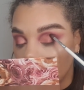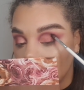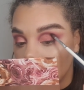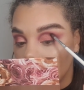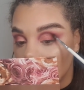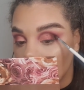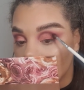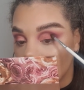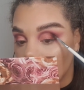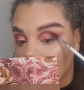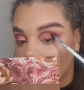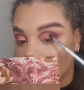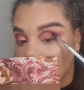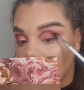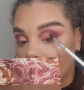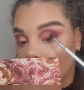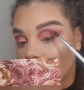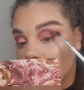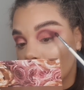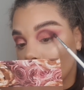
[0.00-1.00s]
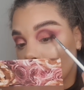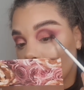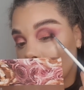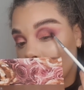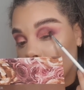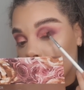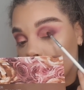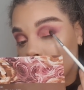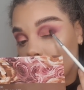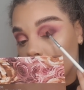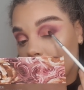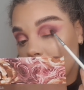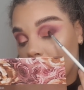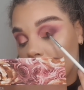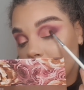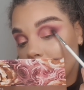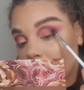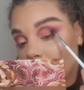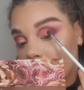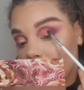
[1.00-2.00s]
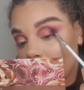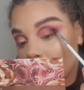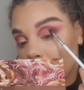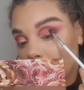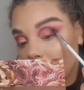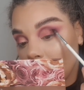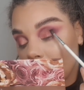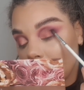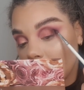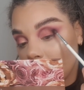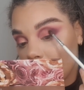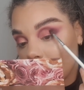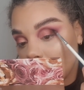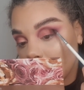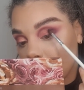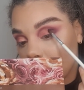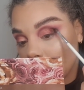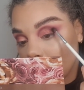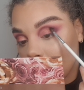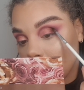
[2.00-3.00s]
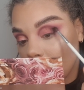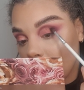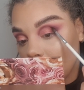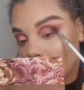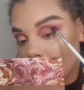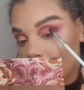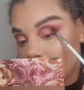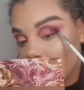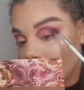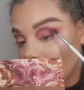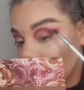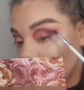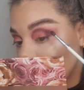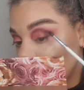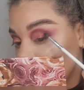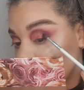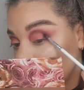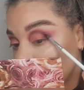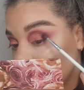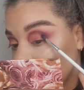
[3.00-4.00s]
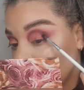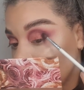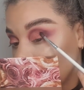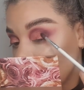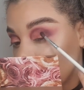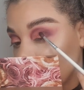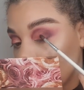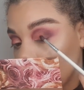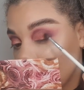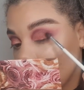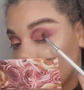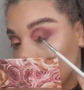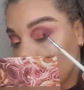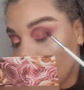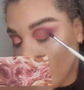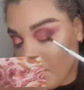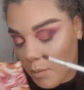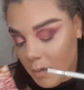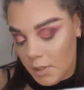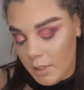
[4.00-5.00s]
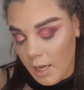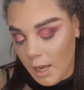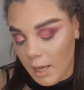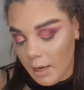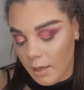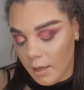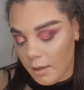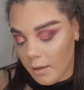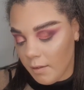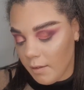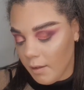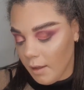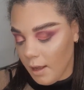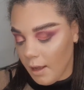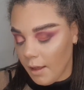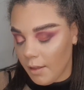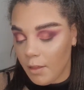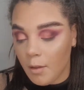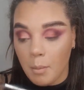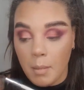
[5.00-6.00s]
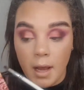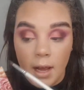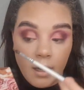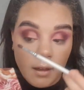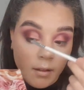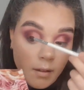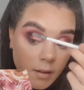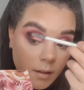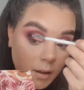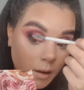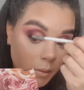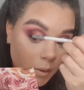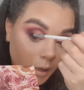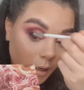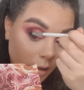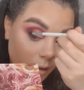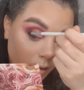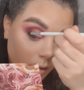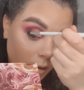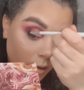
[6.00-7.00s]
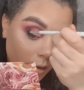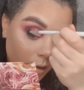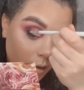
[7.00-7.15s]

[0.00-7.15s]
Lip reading: just to make sure that I have a nice blend between the metallics and the mattes going on.